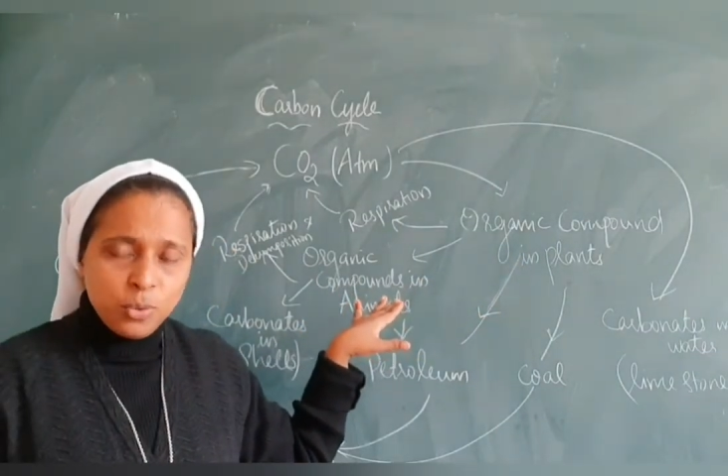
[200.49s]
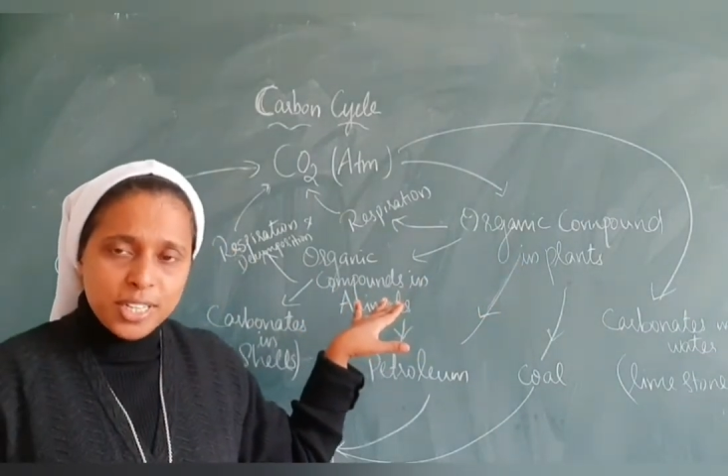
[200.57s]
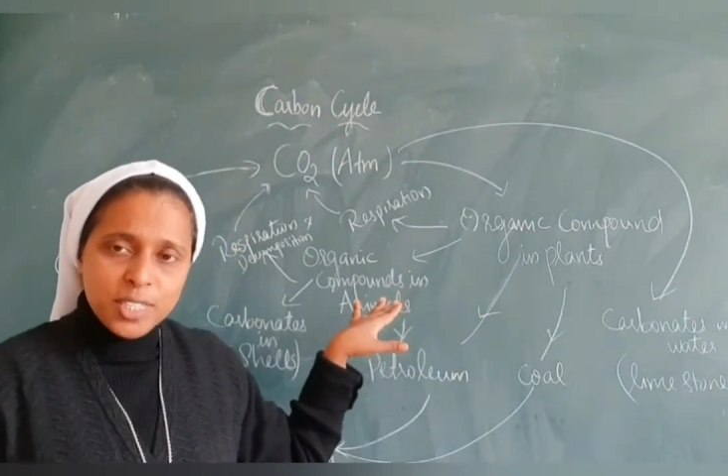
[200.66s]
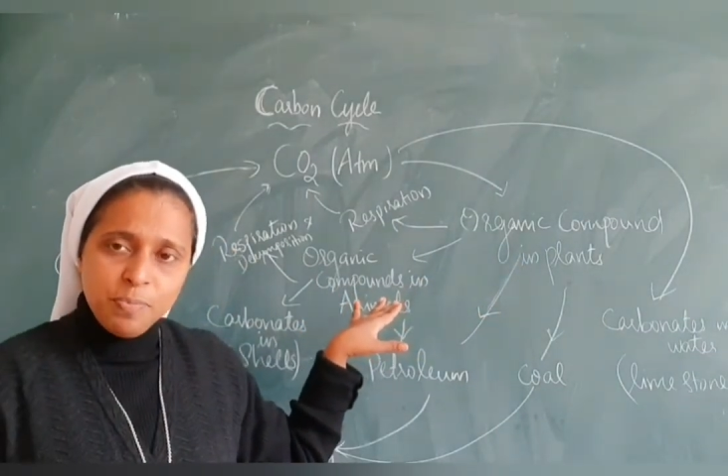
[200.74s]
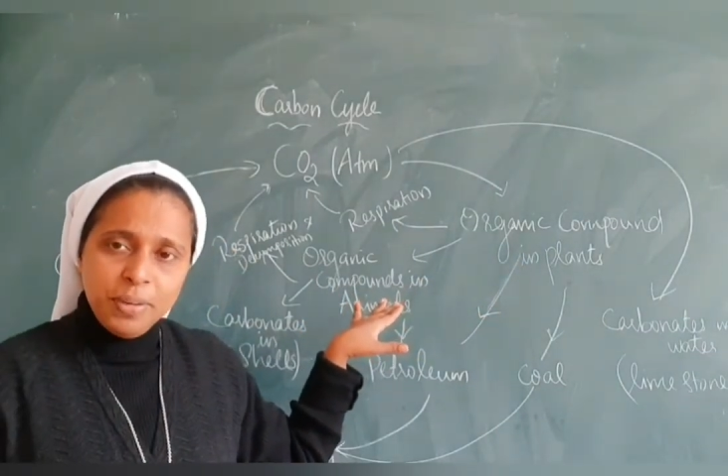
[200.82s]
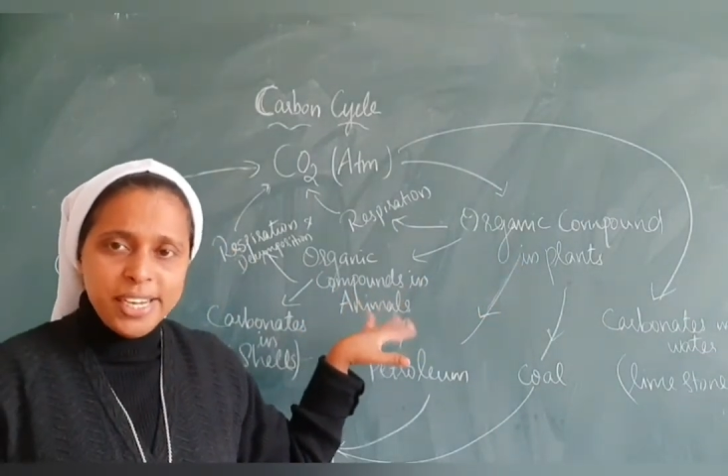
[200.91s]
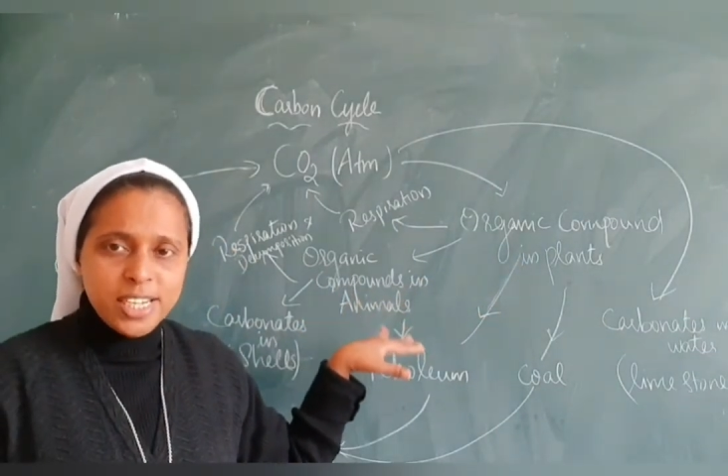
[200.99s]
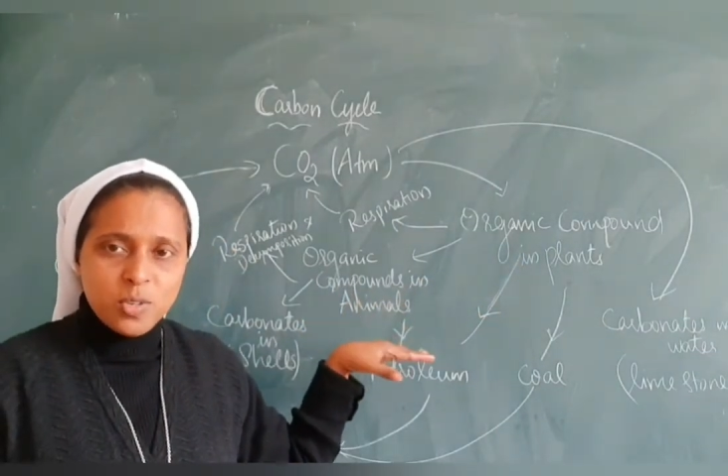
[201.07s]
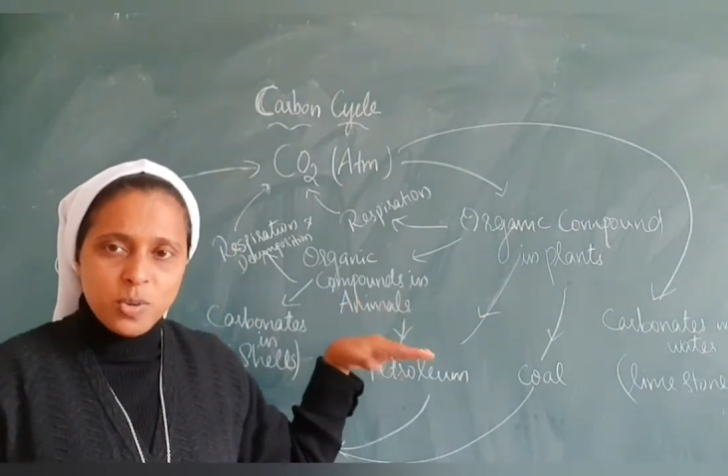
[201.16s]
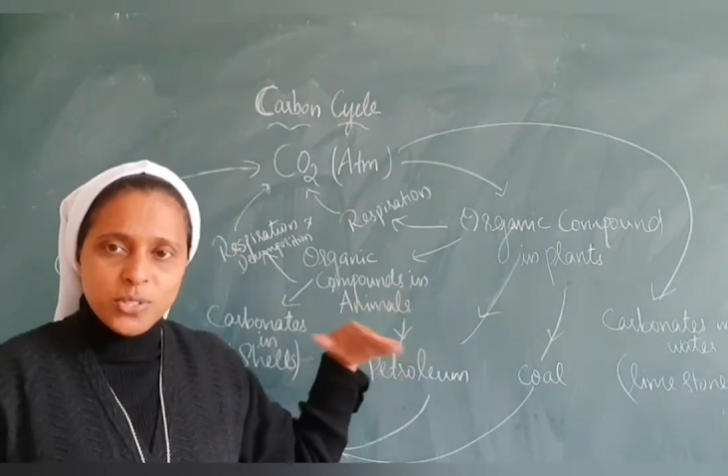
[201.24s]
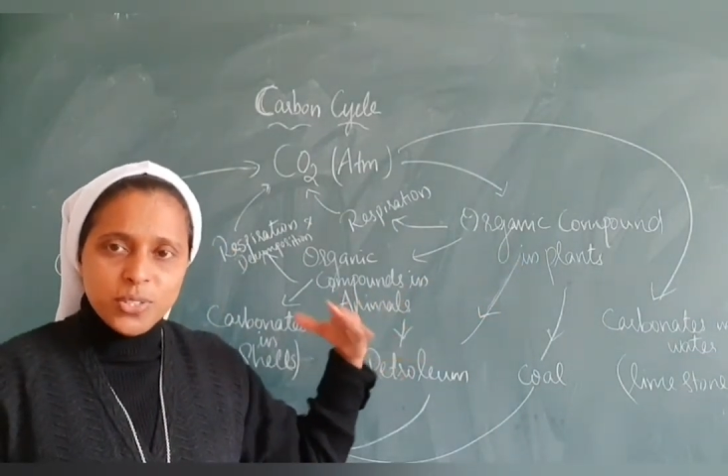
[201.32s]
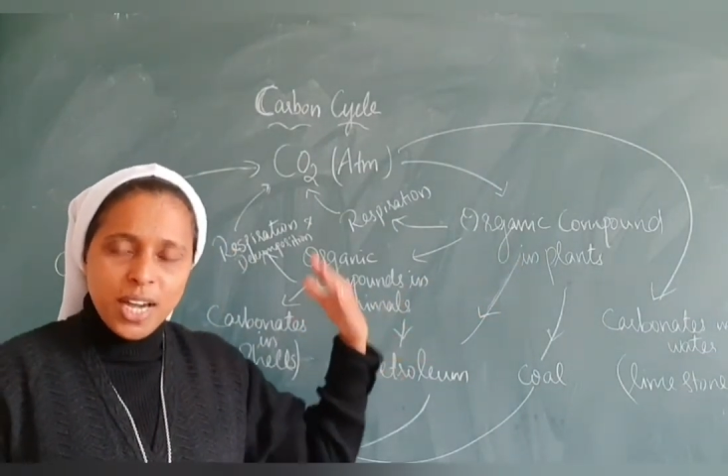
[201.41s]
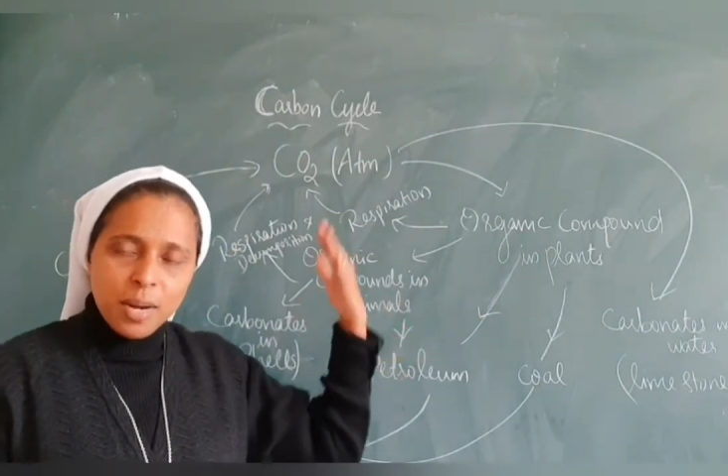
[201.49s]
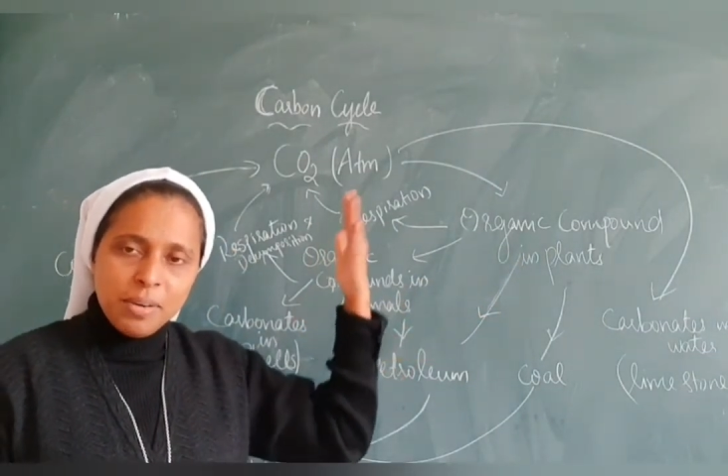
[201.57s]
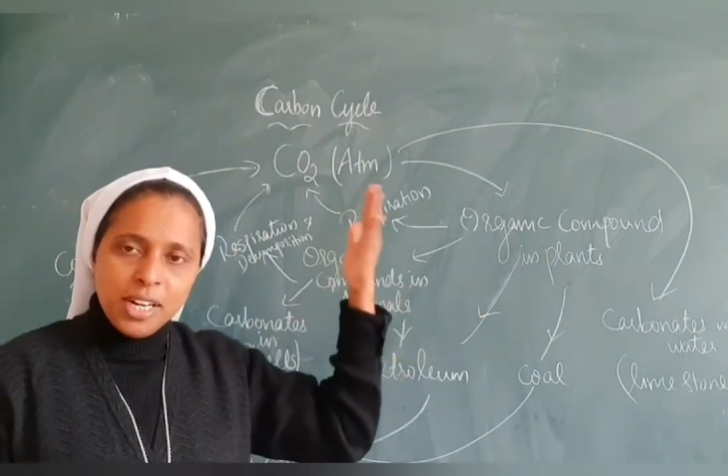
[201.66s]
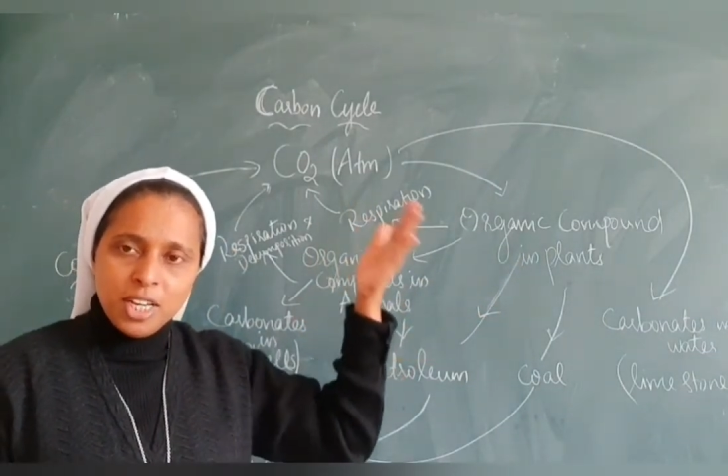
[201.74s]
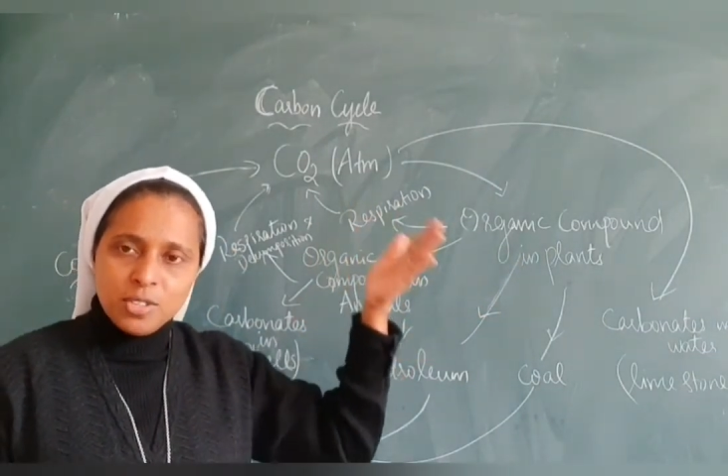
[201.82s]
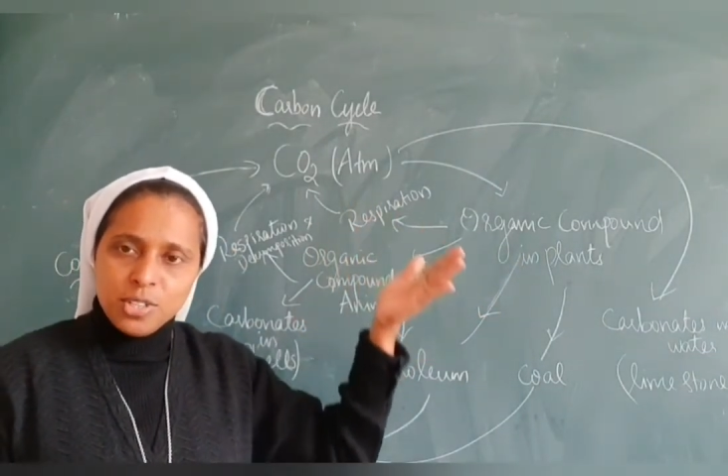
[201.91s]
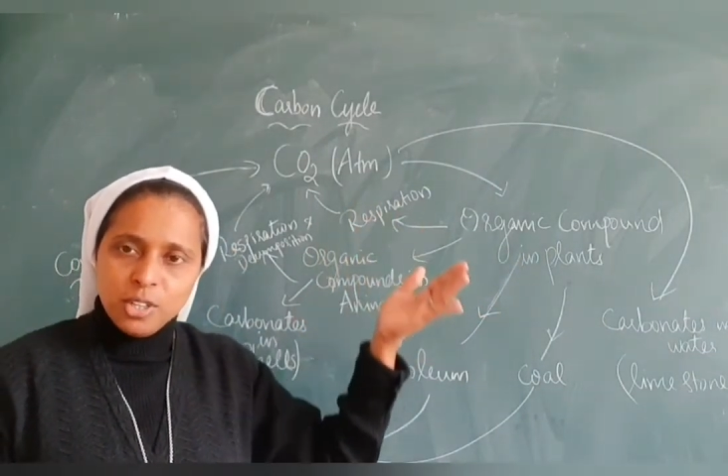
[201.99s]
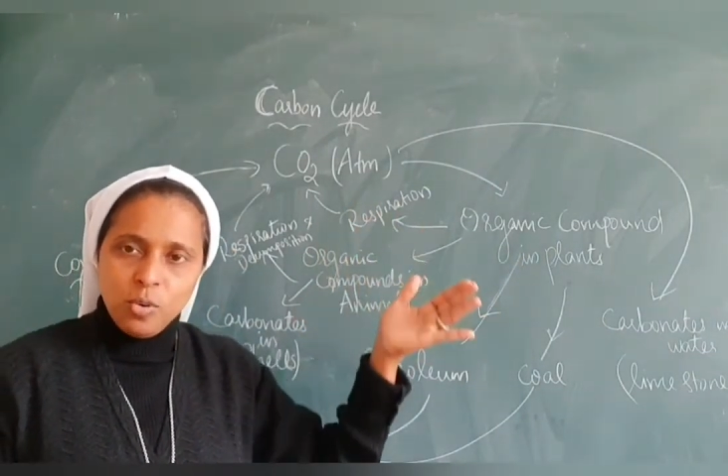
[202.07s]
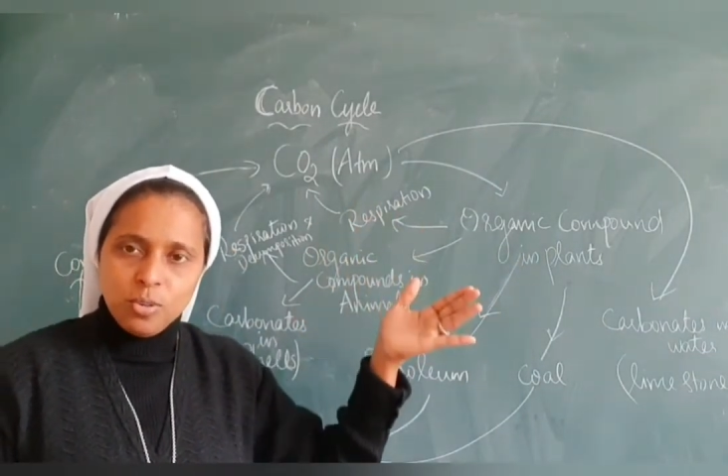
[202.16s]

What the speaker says: Through respiration also carbon dioxide